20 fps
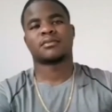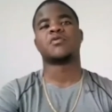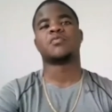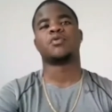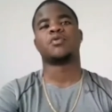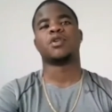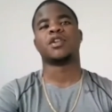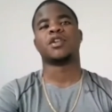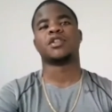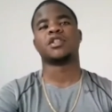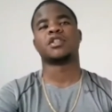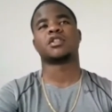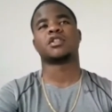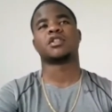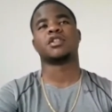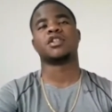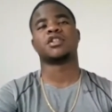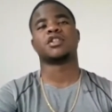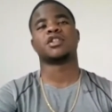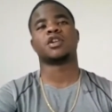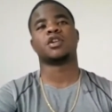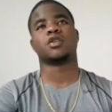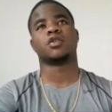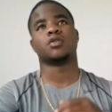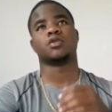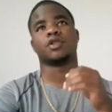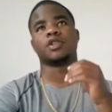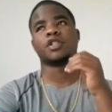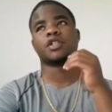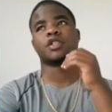point,
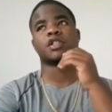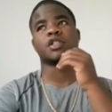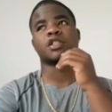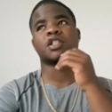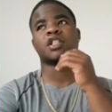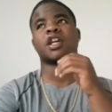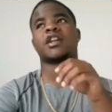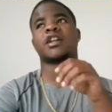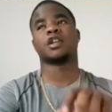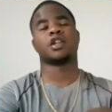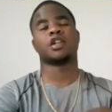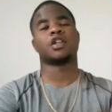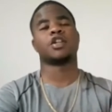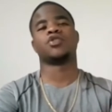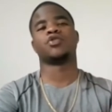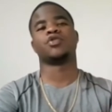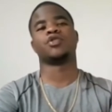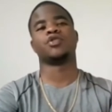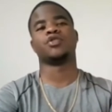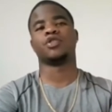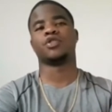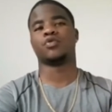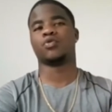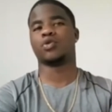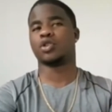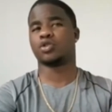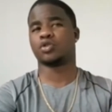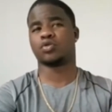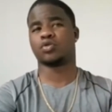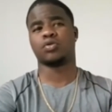this the second injury you done went
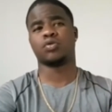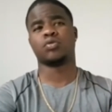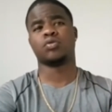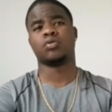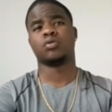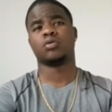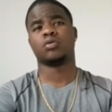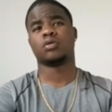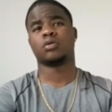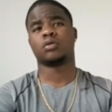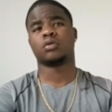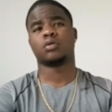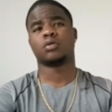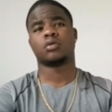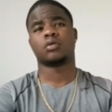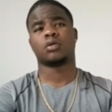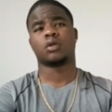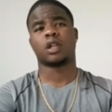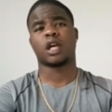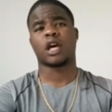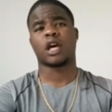through. Like